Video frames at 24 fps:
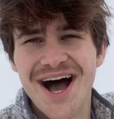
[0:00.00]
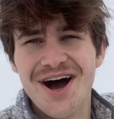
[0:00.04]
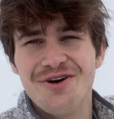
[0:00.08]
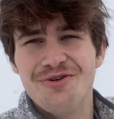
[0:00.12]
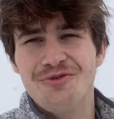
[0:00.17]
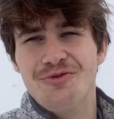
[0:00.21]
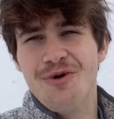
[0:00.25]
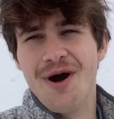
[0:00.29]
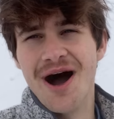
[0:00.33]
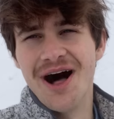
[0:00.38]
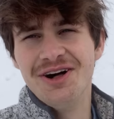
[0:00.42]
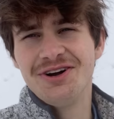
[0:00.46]

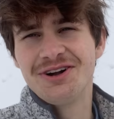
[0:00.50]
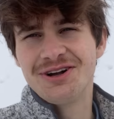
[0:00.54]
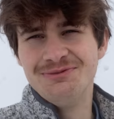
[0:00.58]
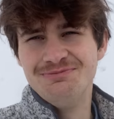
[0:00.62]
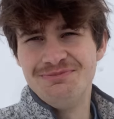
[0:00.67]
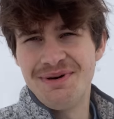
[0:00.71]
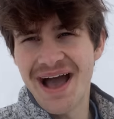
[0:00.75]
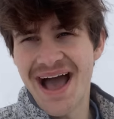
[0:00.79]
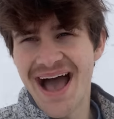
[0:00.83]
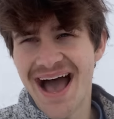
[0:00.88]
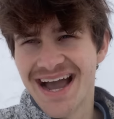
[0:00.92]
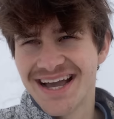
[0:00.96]
Welcome
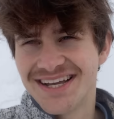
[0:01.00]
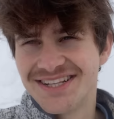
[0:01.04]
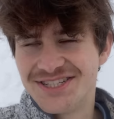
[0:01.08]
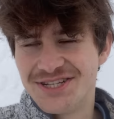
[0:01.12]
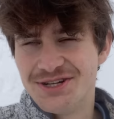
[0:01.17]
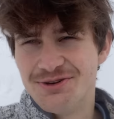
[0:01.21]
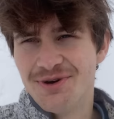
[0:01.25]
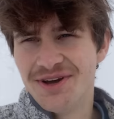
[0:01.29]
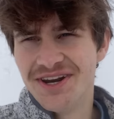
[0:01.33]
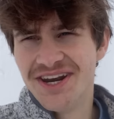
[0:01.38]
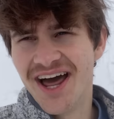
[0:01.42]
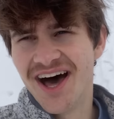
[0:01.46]
back
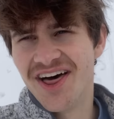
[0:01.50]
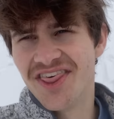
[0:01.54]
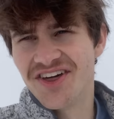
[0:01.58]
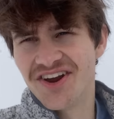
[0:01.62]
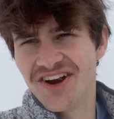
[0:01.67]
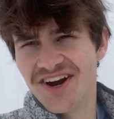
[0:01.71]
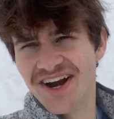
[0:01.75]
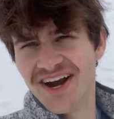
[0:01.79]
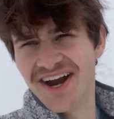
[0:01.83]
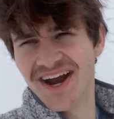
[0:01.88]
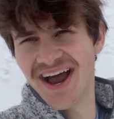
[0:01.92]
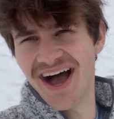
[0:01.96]
to
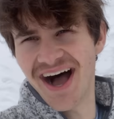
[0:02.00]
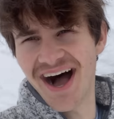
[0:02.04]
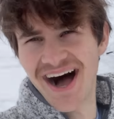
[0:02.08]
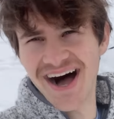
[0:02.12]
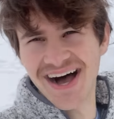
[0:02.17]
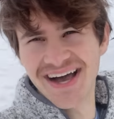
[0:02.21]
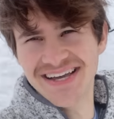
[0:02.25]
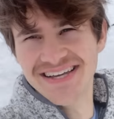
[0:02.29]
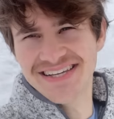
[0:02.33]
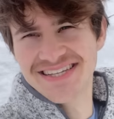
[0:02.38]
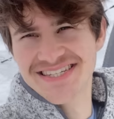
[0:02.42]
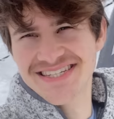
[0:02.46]
another
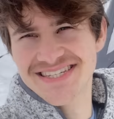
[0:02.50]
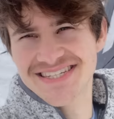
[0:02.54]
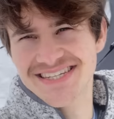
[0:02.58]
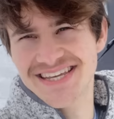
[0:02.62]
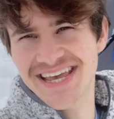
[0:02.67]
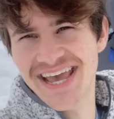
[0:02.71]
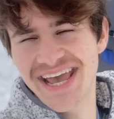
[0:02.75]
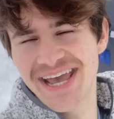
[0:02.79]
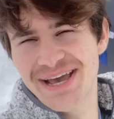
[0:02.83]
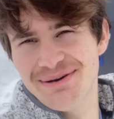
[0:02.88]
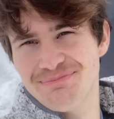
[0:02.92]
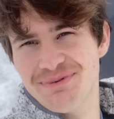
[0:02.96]
ice
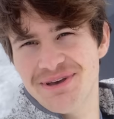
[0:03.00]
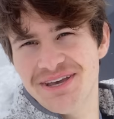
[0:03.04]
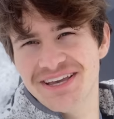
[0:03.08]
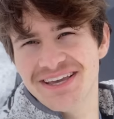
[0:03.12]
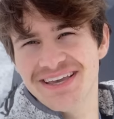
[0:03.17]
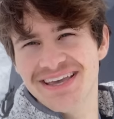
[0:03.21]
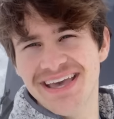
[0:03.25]
camping